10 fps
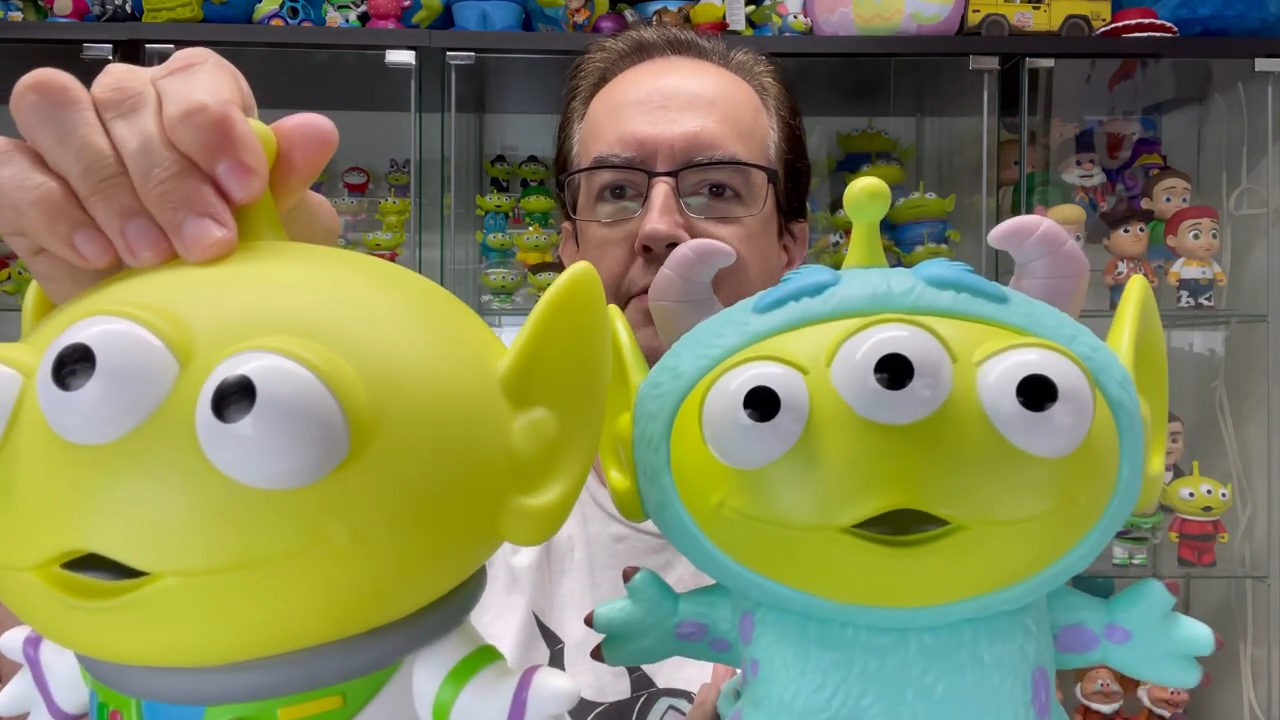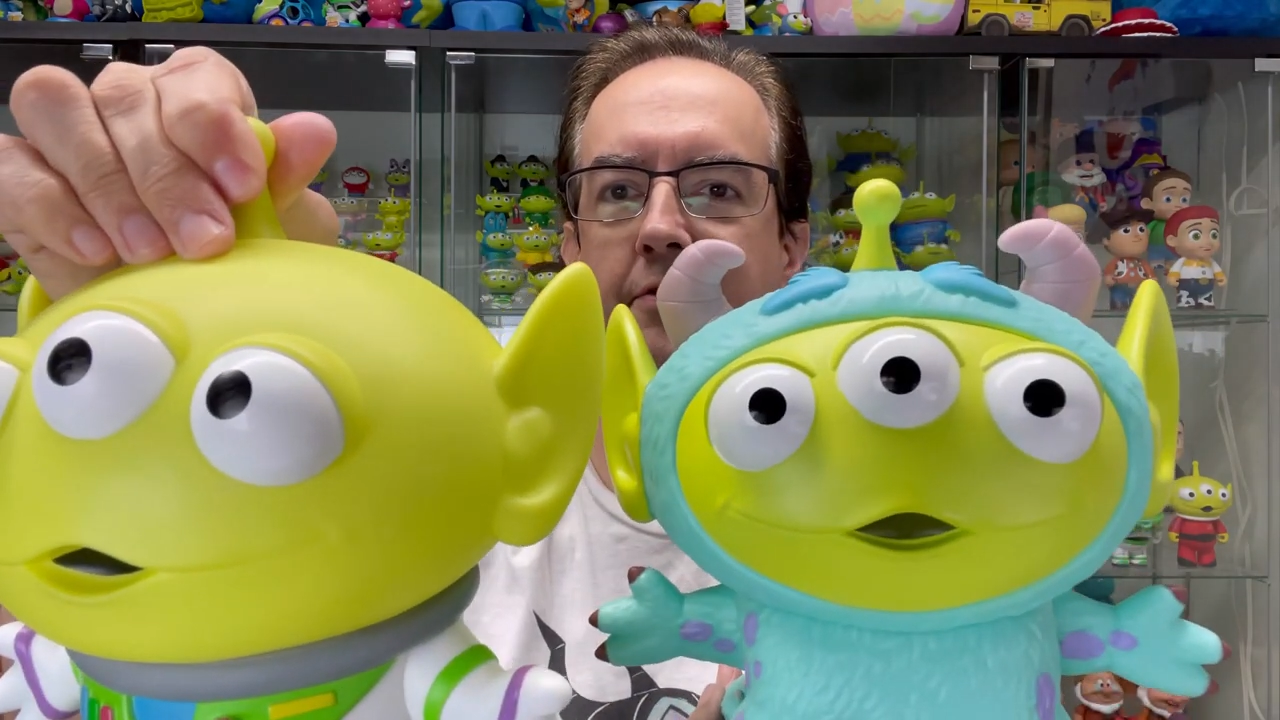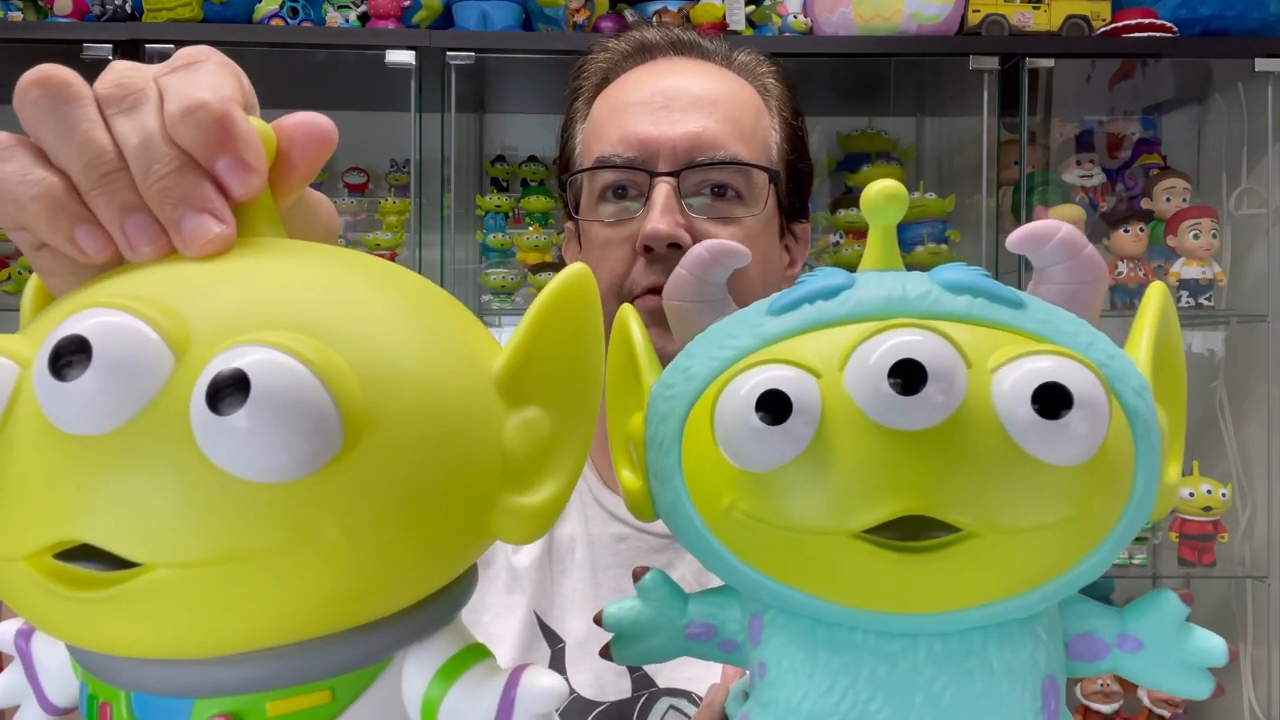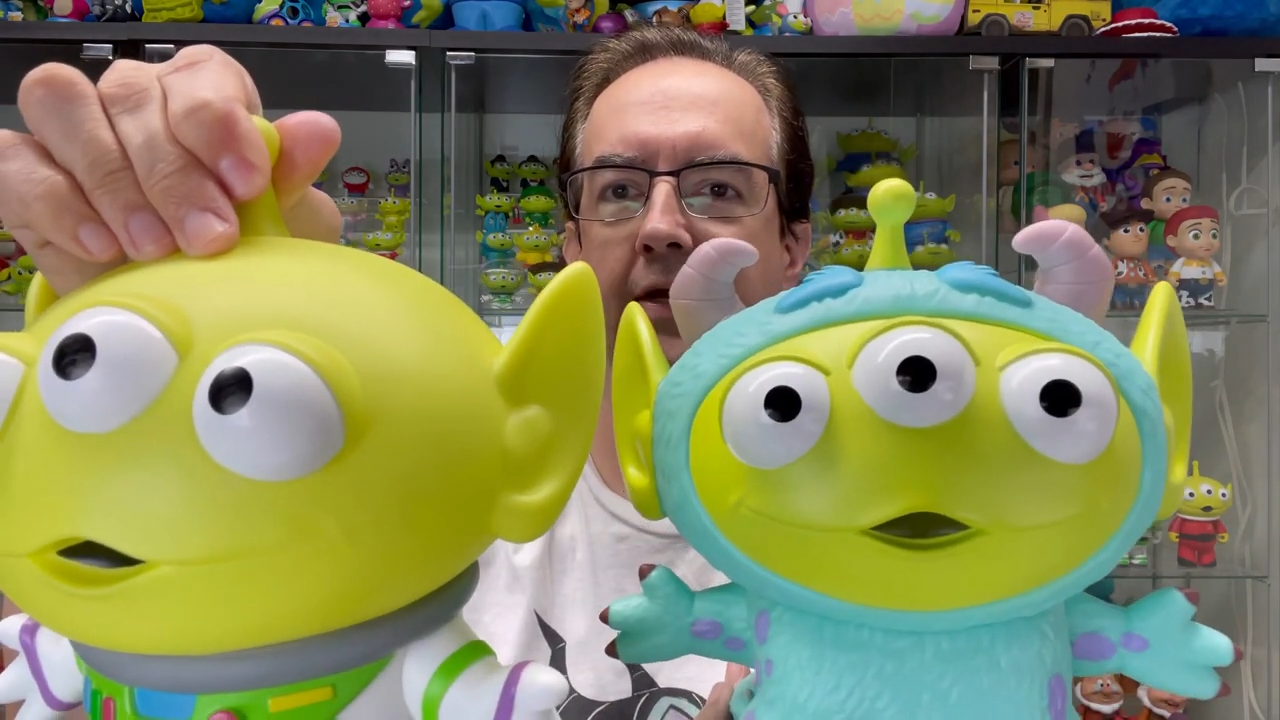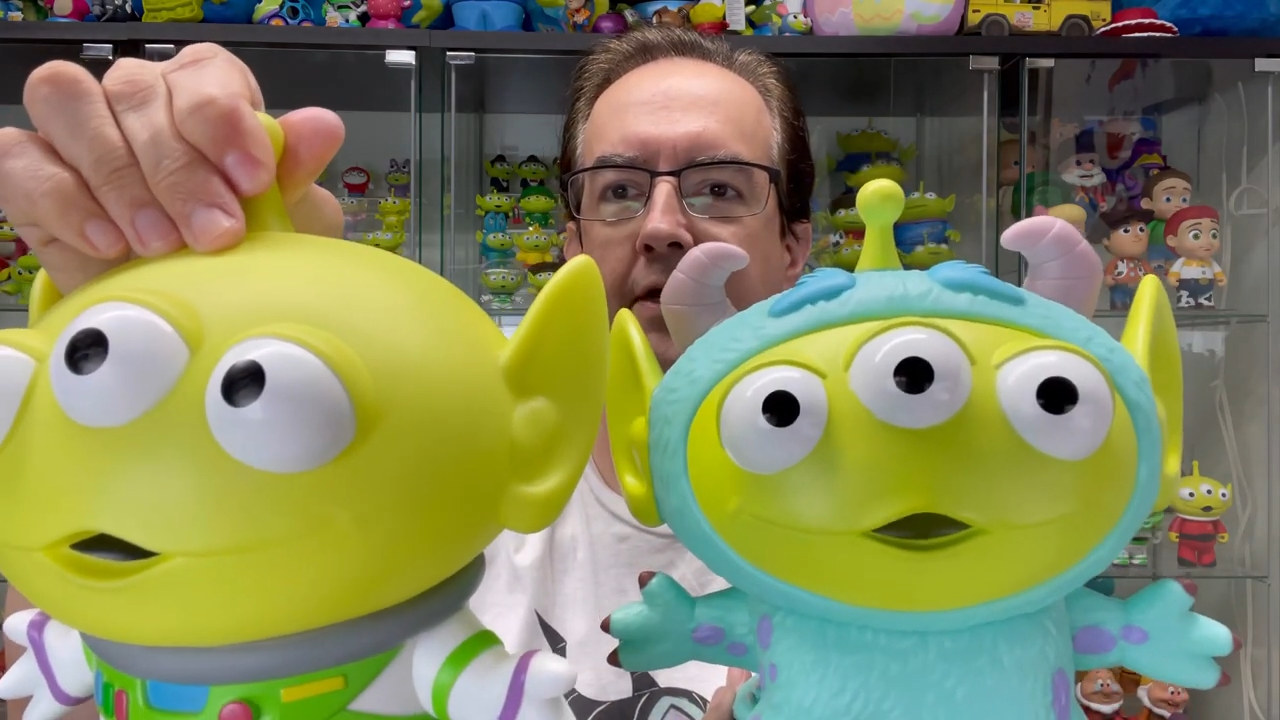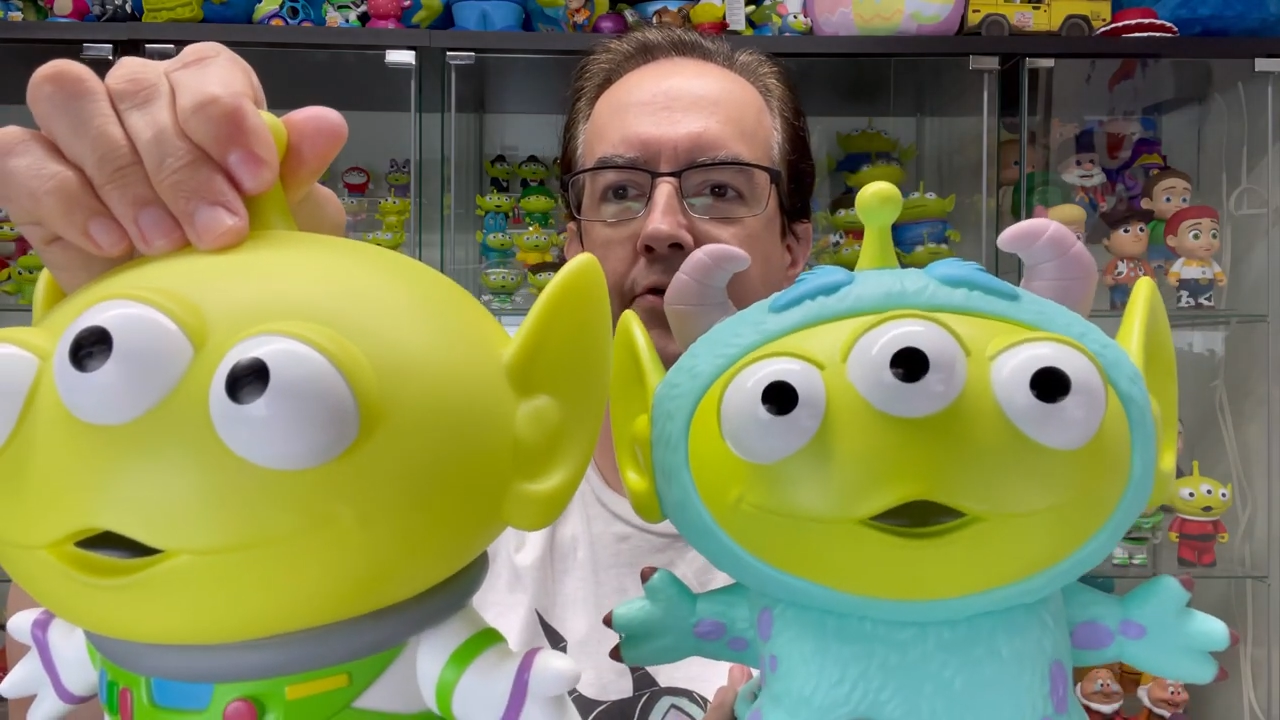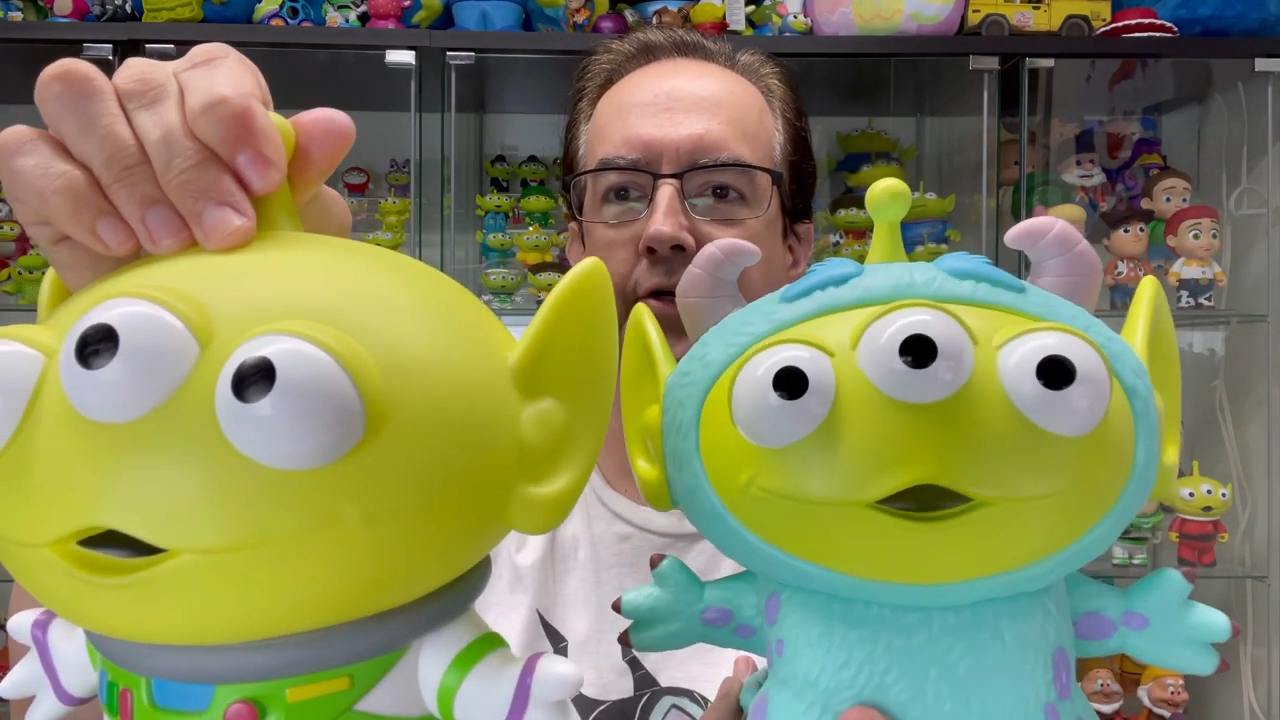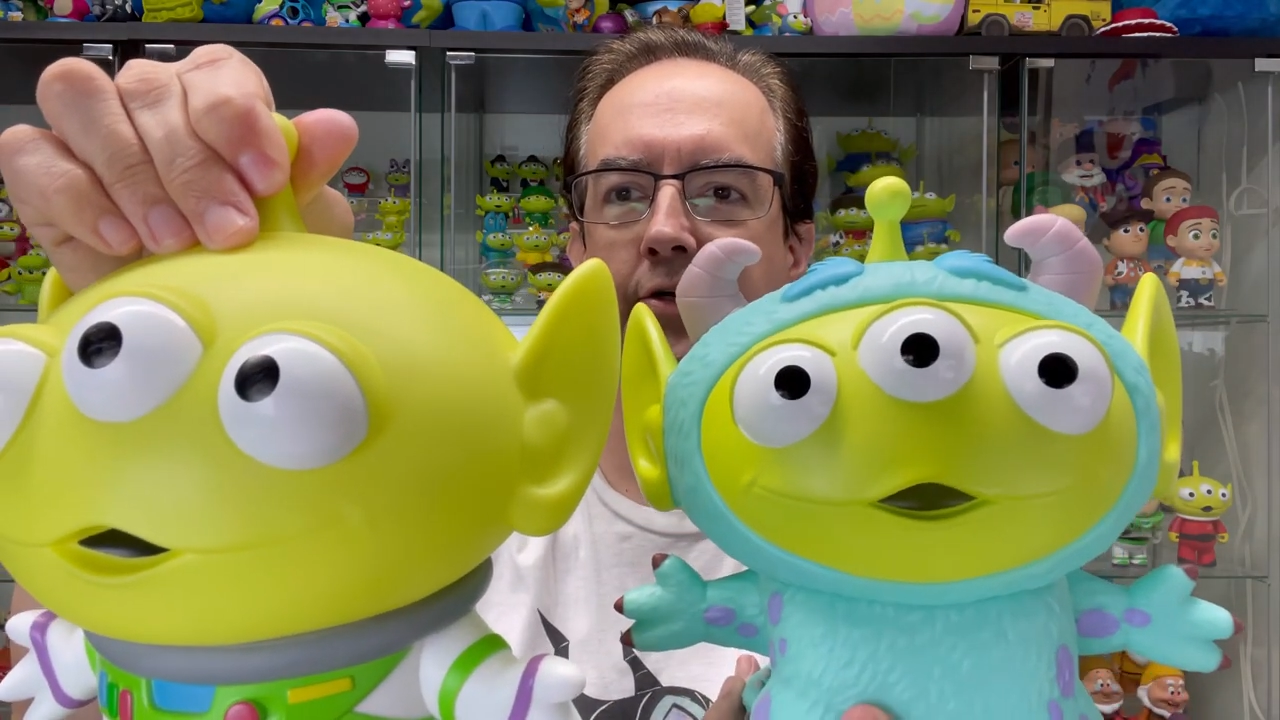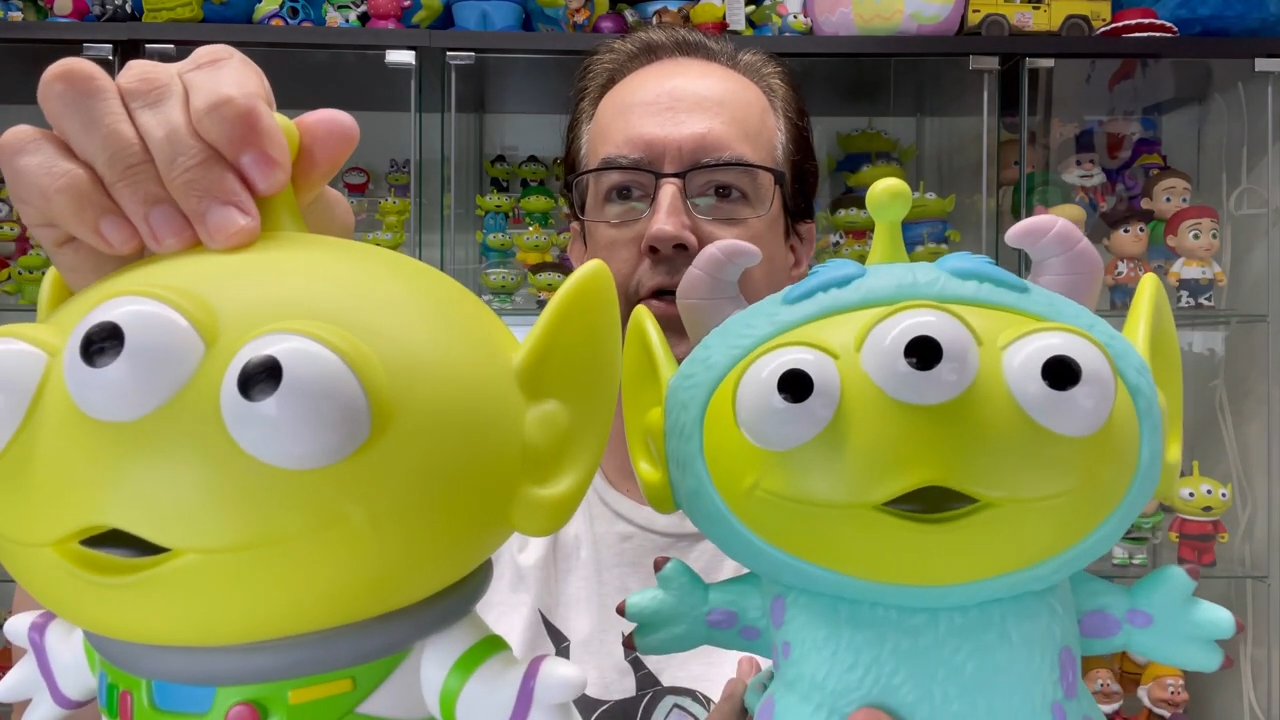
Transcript: to the alien